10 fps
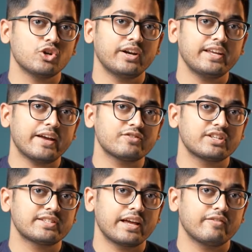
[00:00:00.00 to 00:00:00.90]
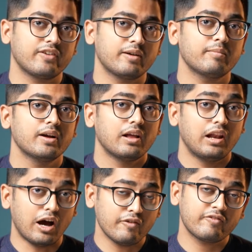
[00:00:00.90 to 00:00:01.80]
Jony Ive's design firm
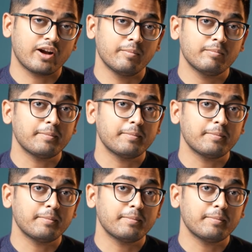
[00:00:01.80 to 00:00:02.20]
LoveFrom